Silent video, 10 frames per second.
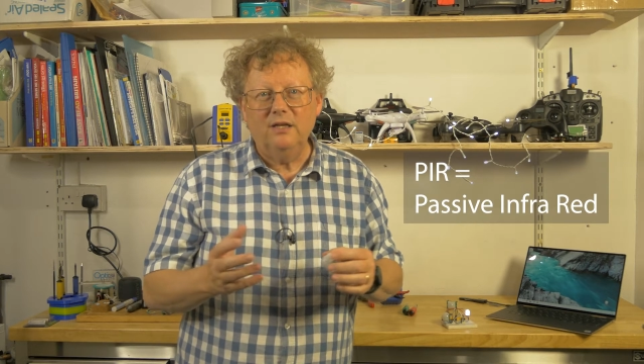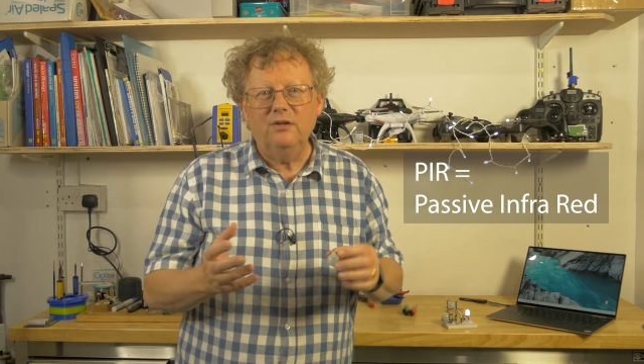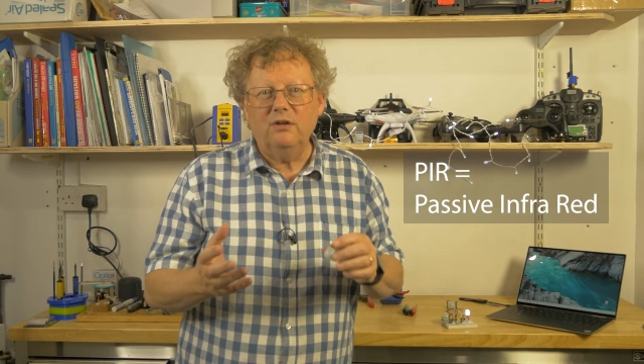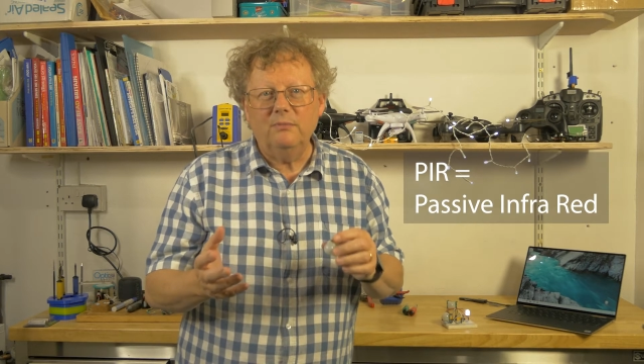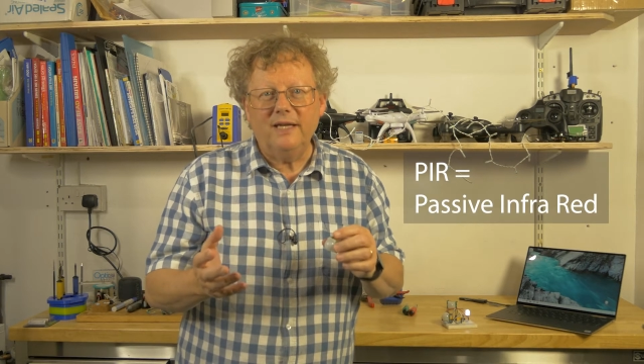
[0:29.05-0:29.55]

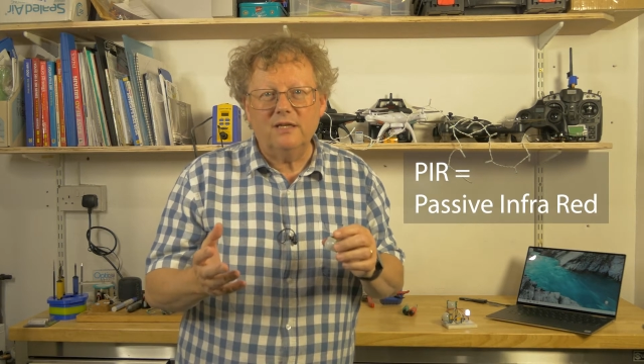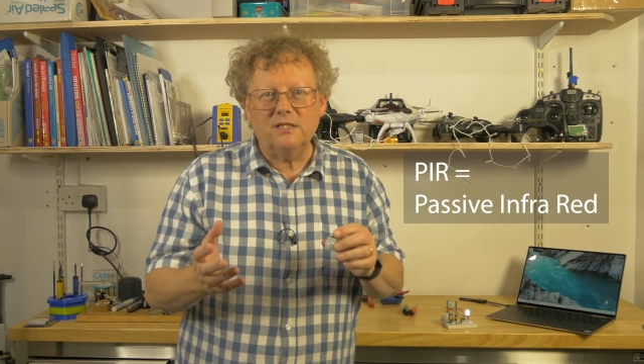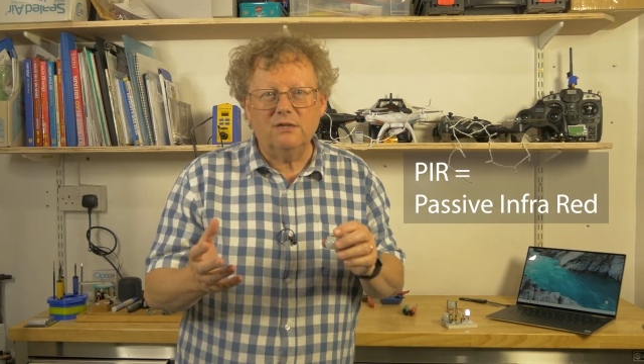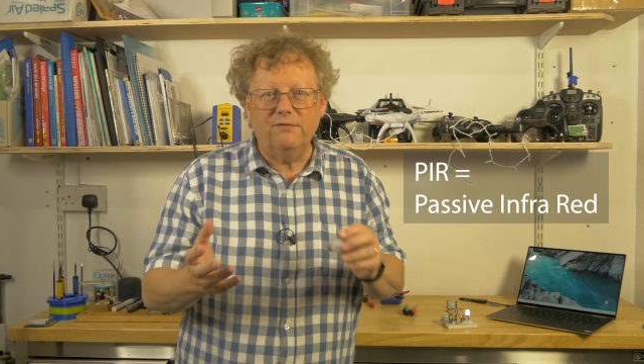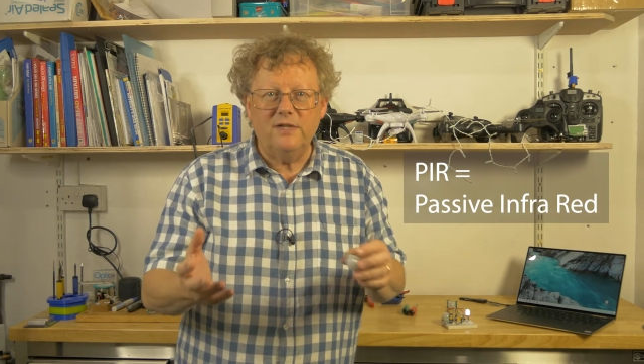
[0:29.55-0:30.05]
you can make a
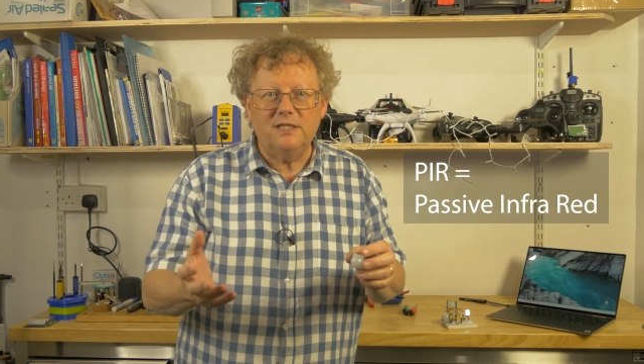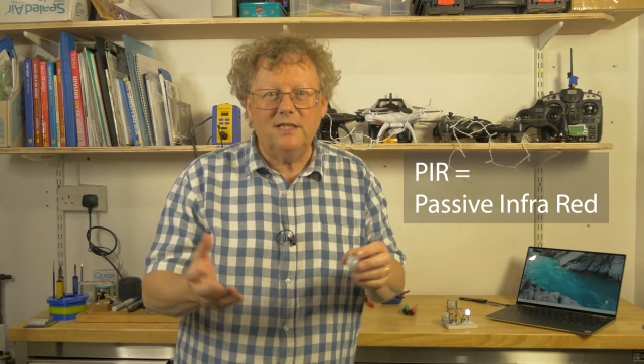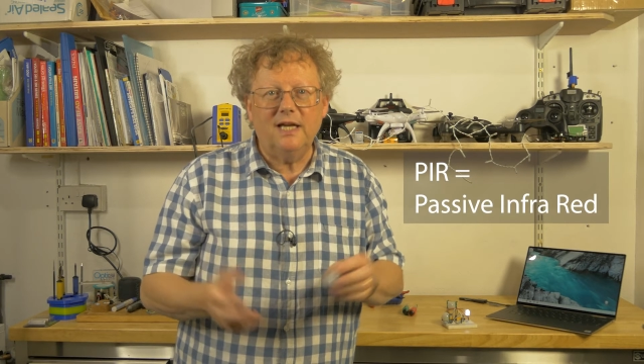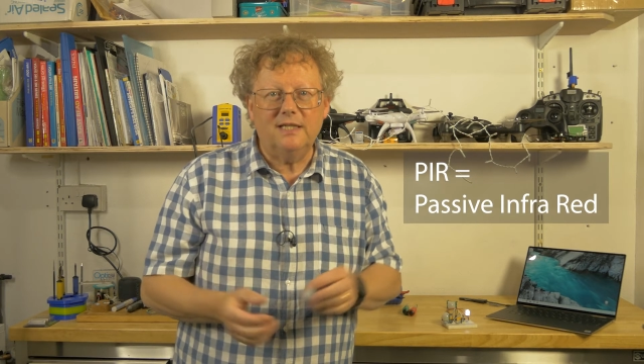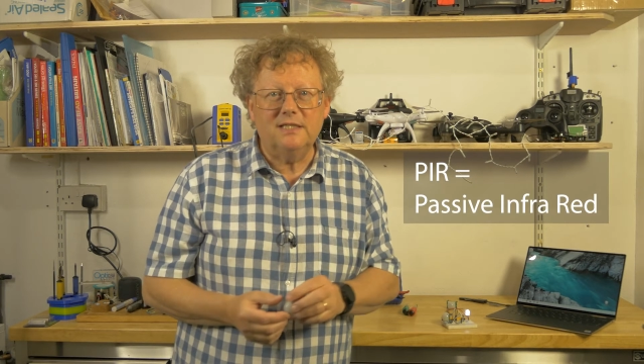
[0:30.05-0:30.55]

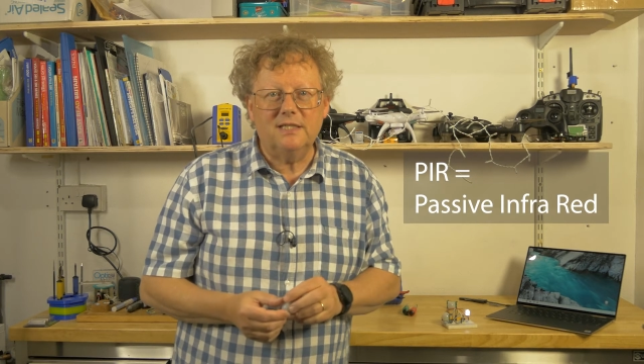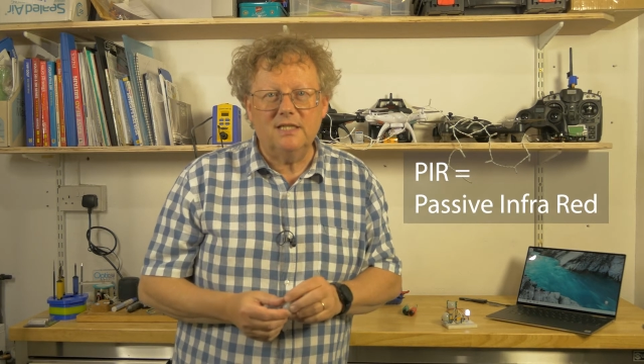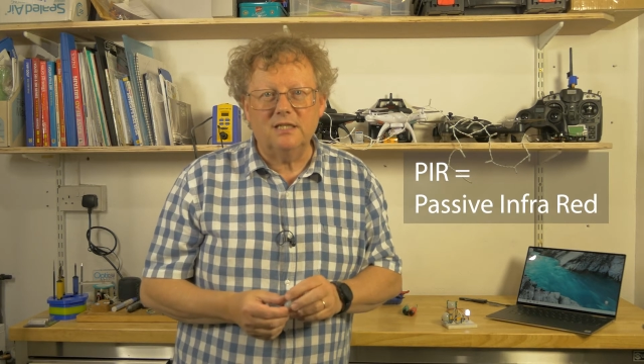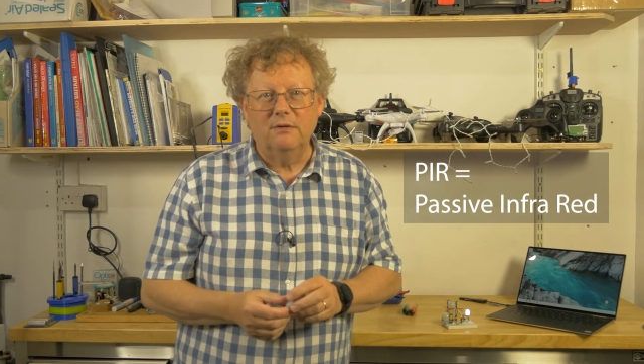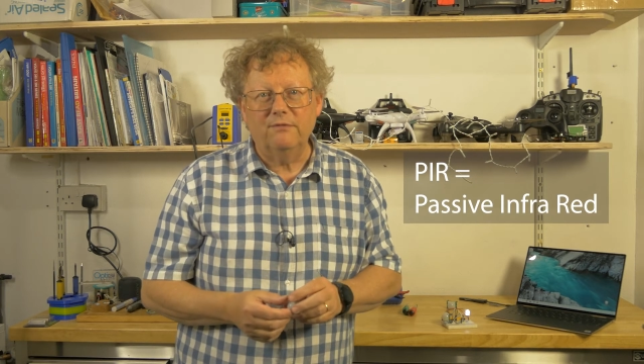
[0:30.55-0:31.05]
sophisticated
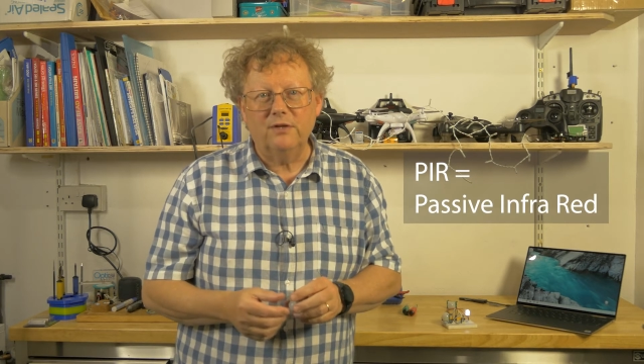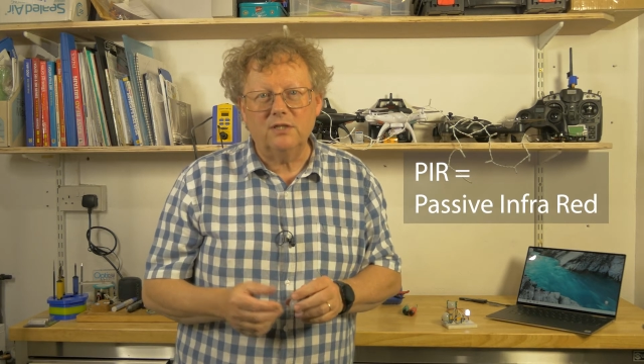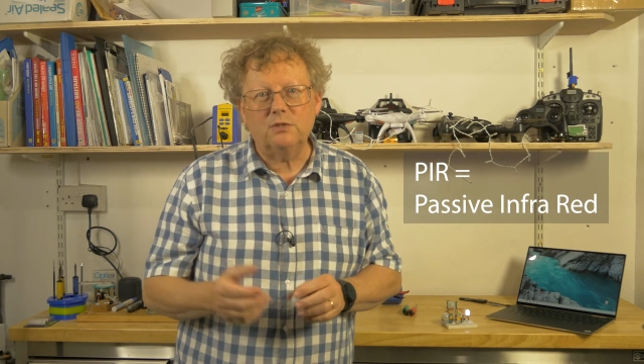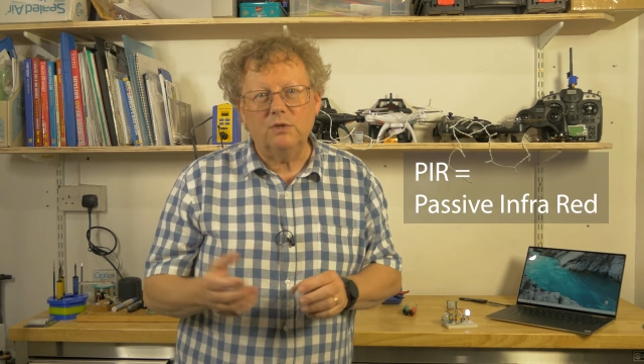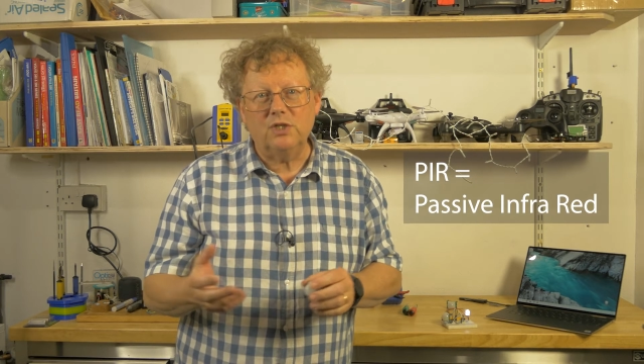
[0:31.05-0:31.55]
system for
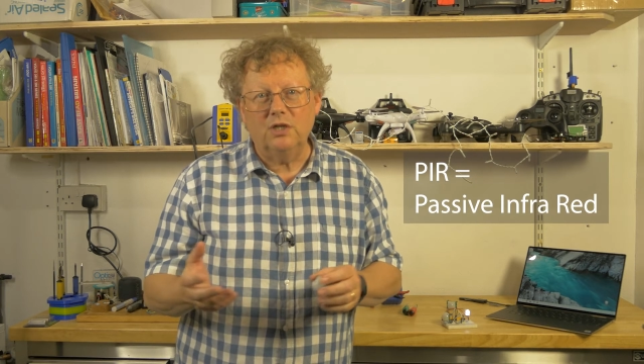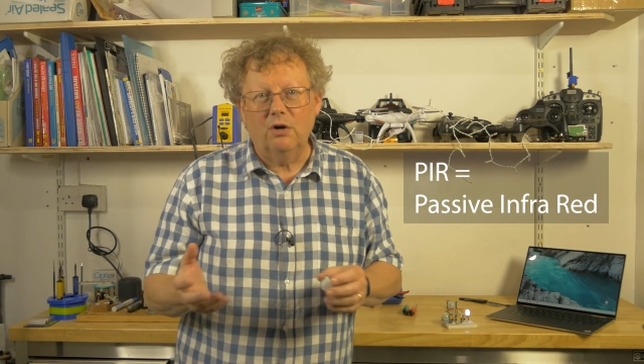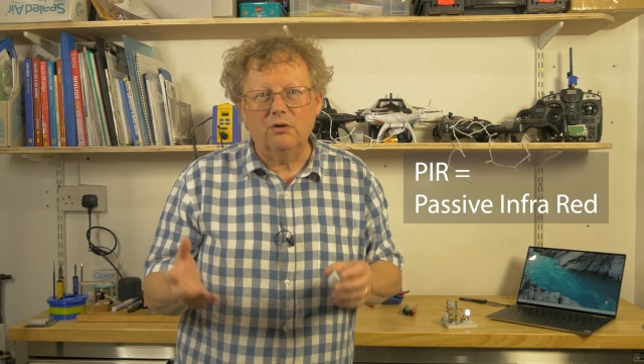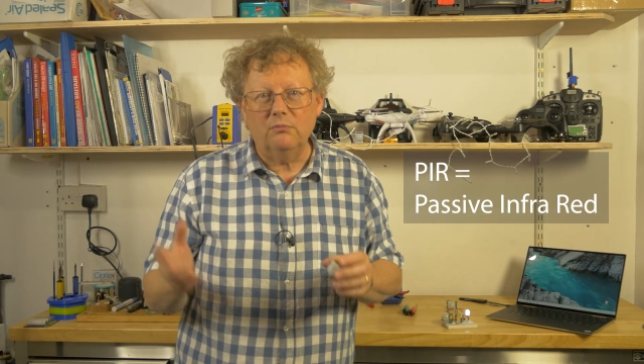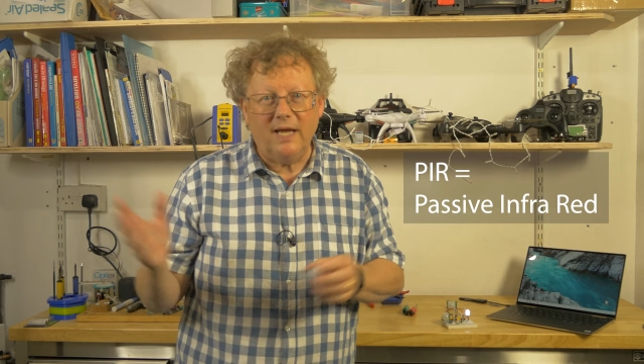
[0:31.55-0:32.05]
switching
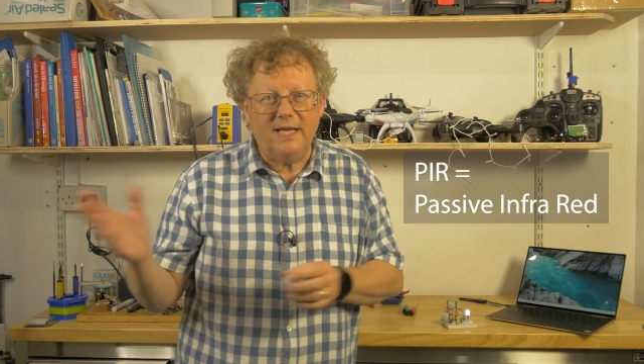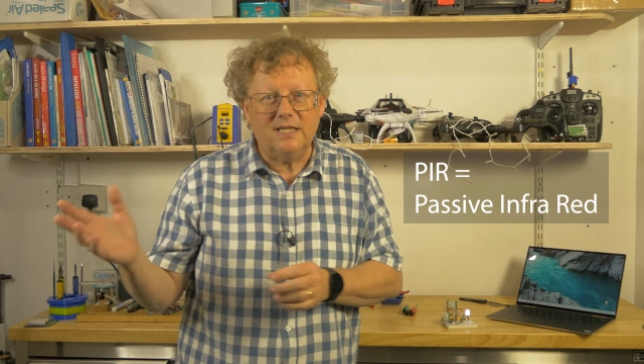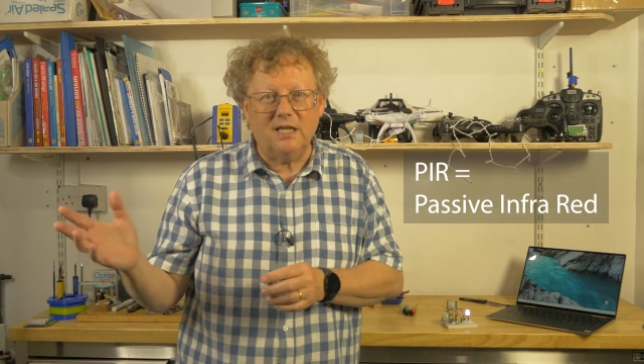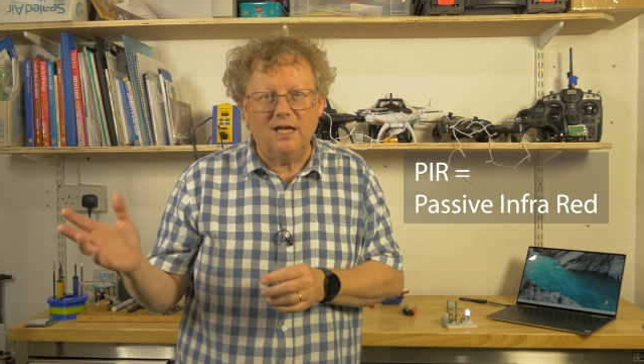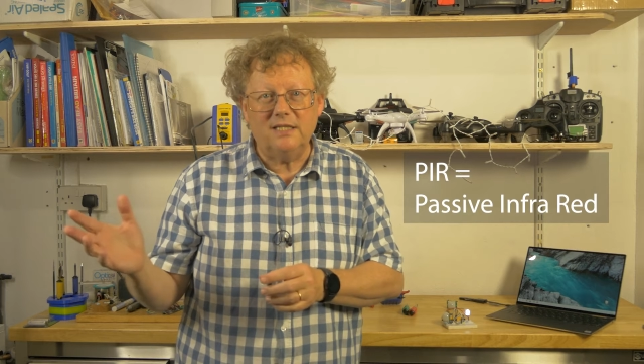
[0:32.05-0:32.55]
on
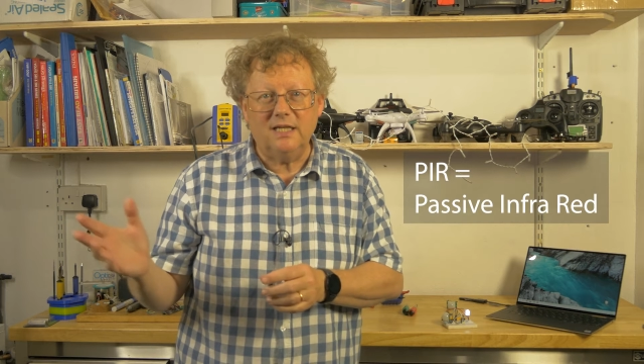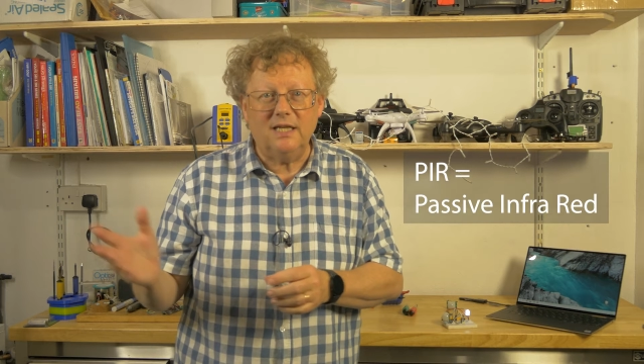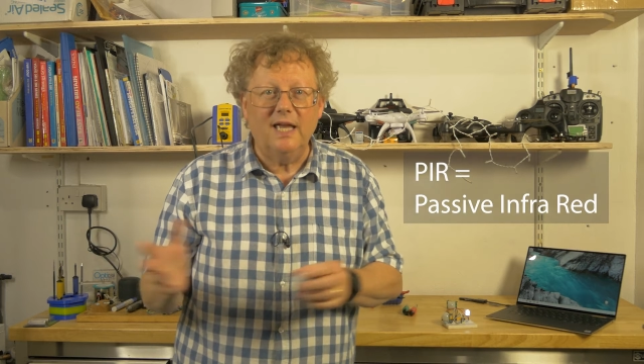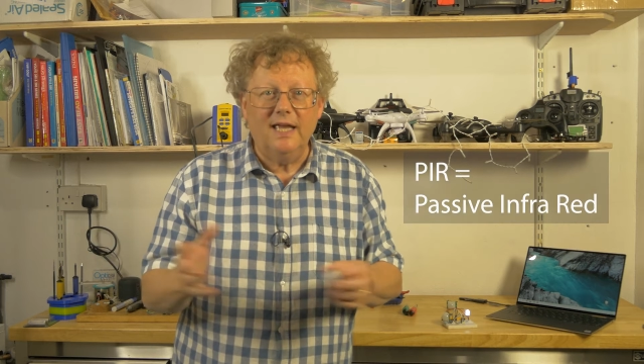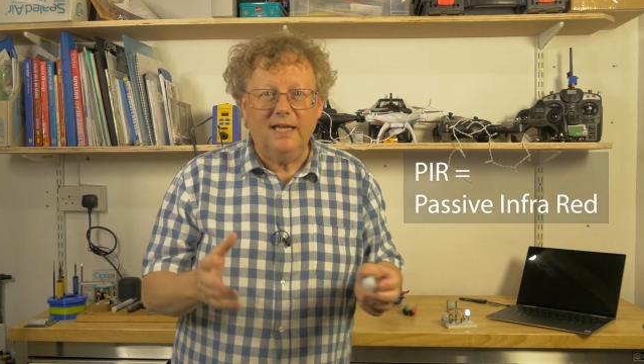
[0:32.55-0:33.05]
mains lighting,